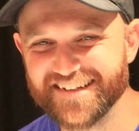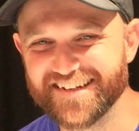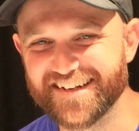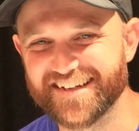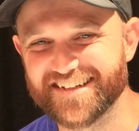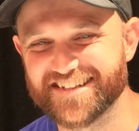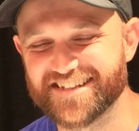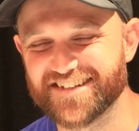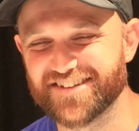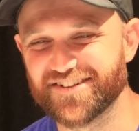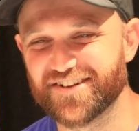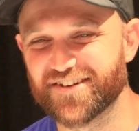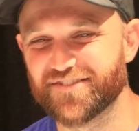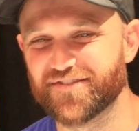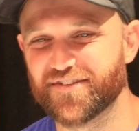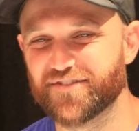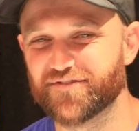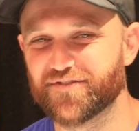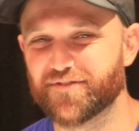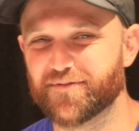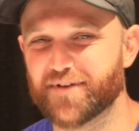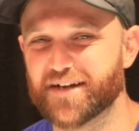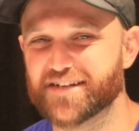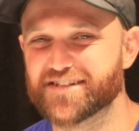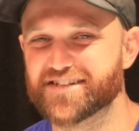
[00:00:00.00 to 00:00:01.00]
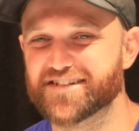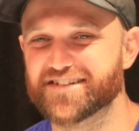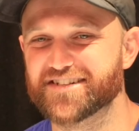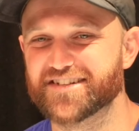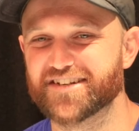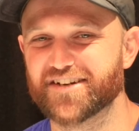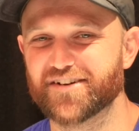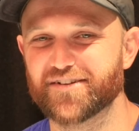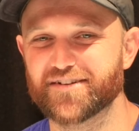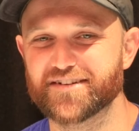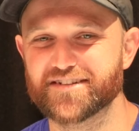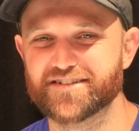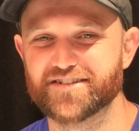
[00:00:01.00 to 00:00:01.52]
There's a lot of information to
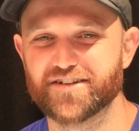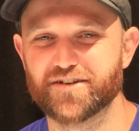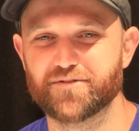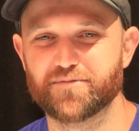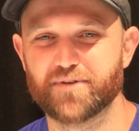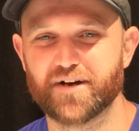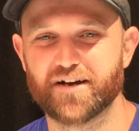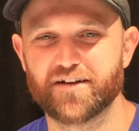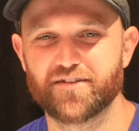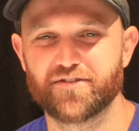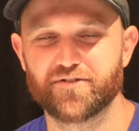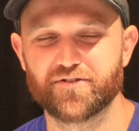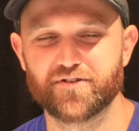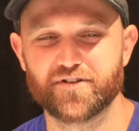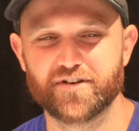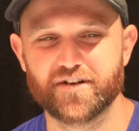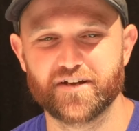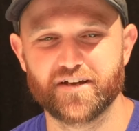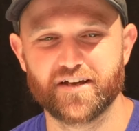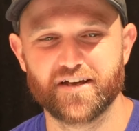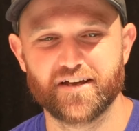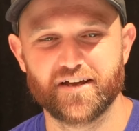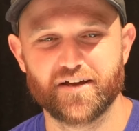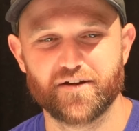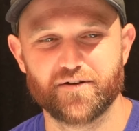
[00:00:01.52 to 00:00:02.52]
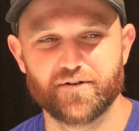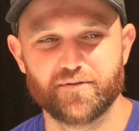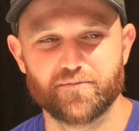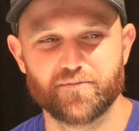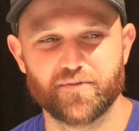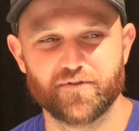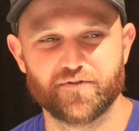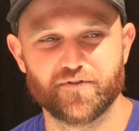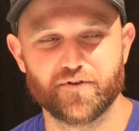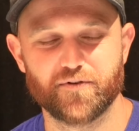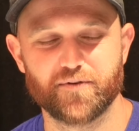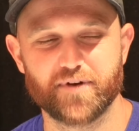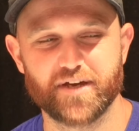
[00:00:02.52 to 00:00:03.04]
go into, but I thought
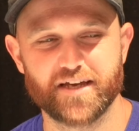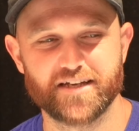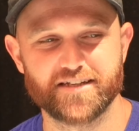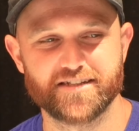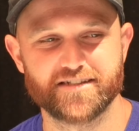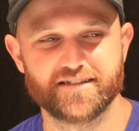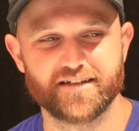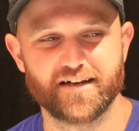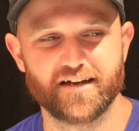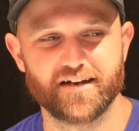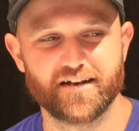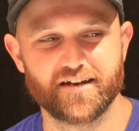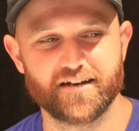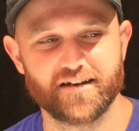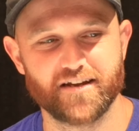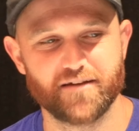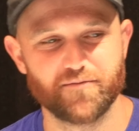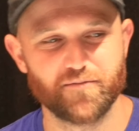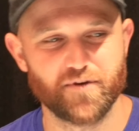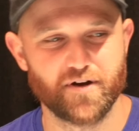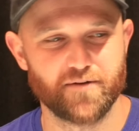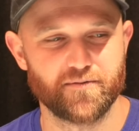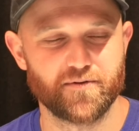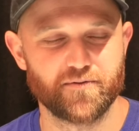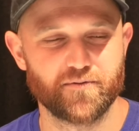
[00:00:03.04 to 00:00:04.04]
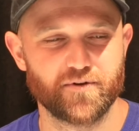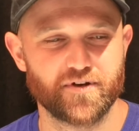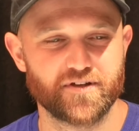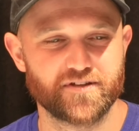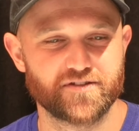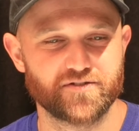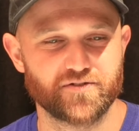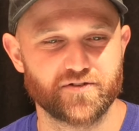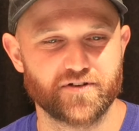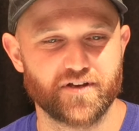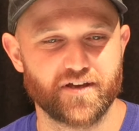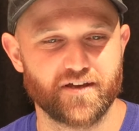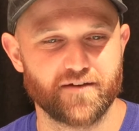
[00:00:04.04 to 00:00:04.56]
before we get started, it might be worth
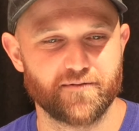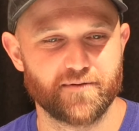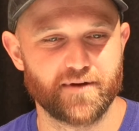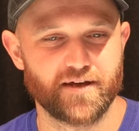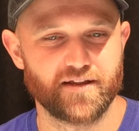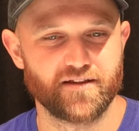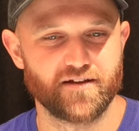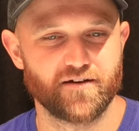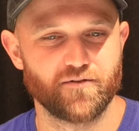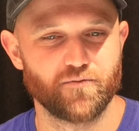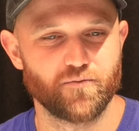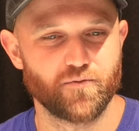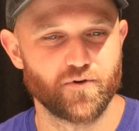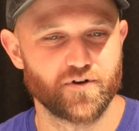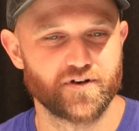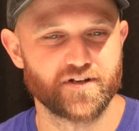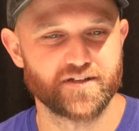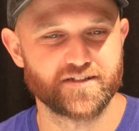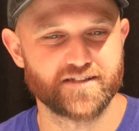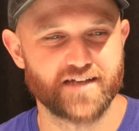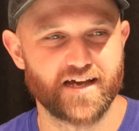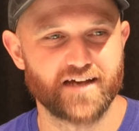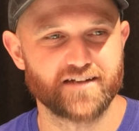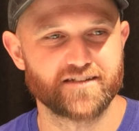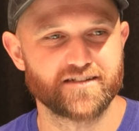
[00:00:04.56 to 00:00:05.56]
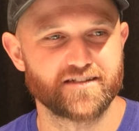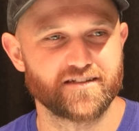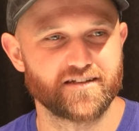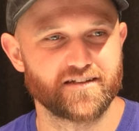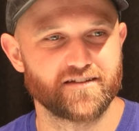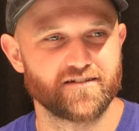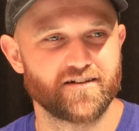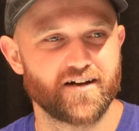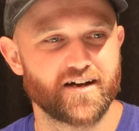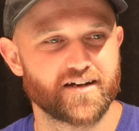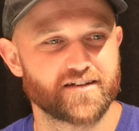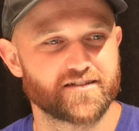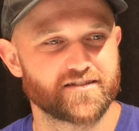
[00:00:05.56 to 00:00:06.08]
talking about like what it's actually
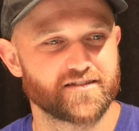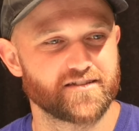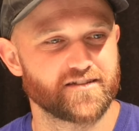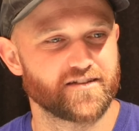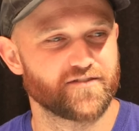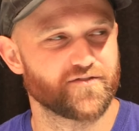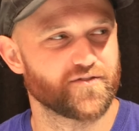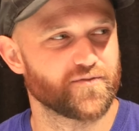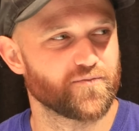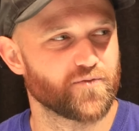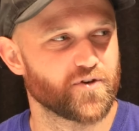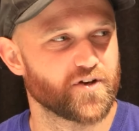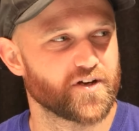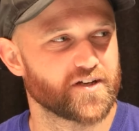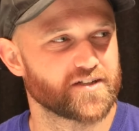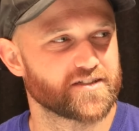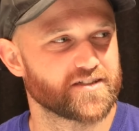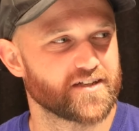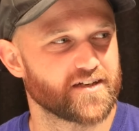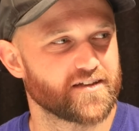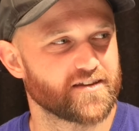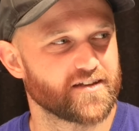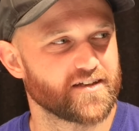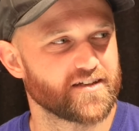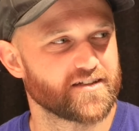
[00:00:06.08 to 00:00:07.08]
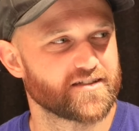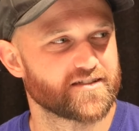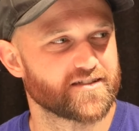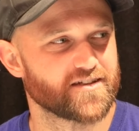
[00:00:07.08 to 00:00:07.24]
like to live and work down there.